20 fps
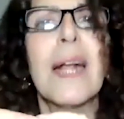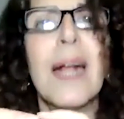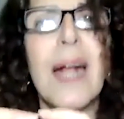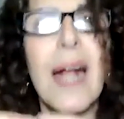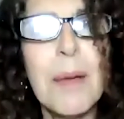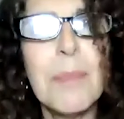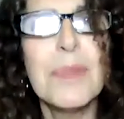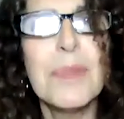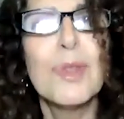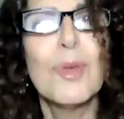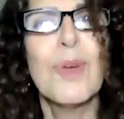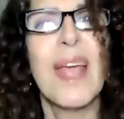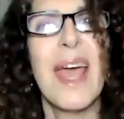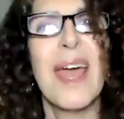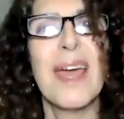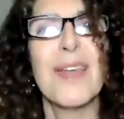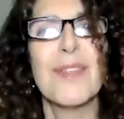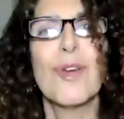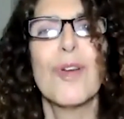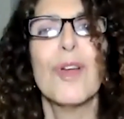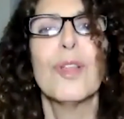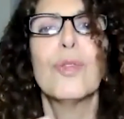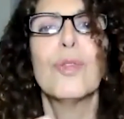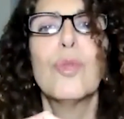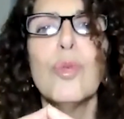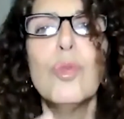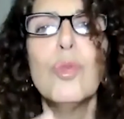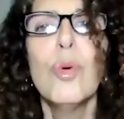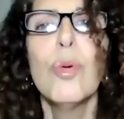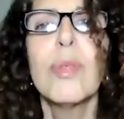come together
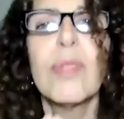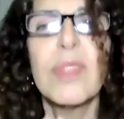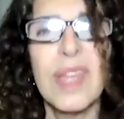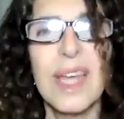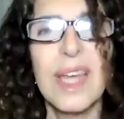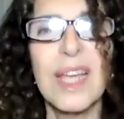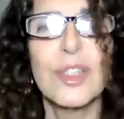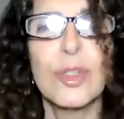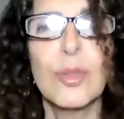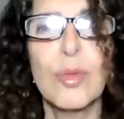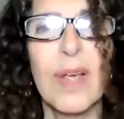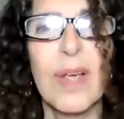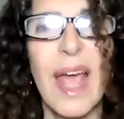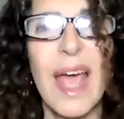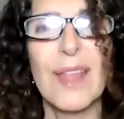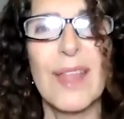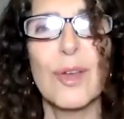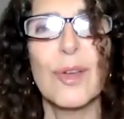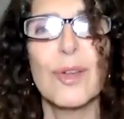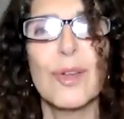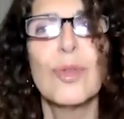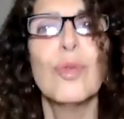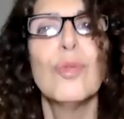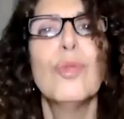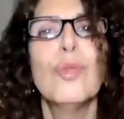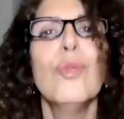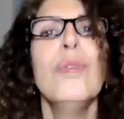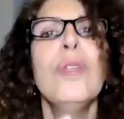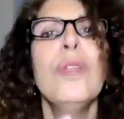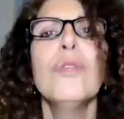to do things together, to
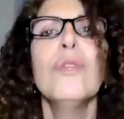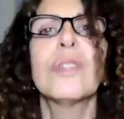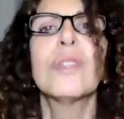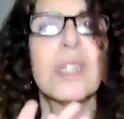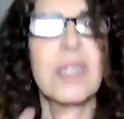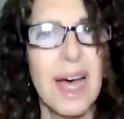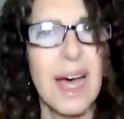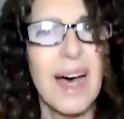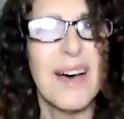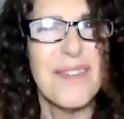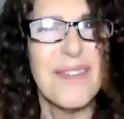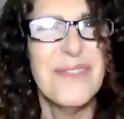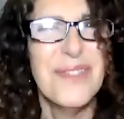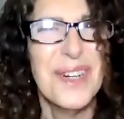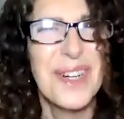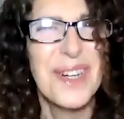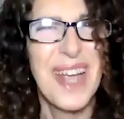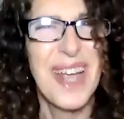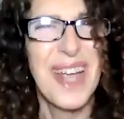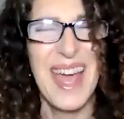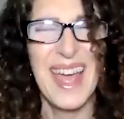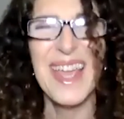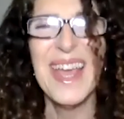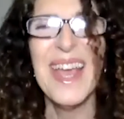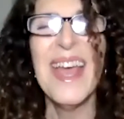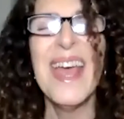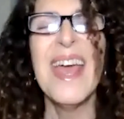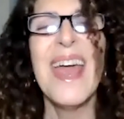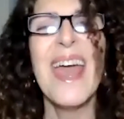do new stuff, okay?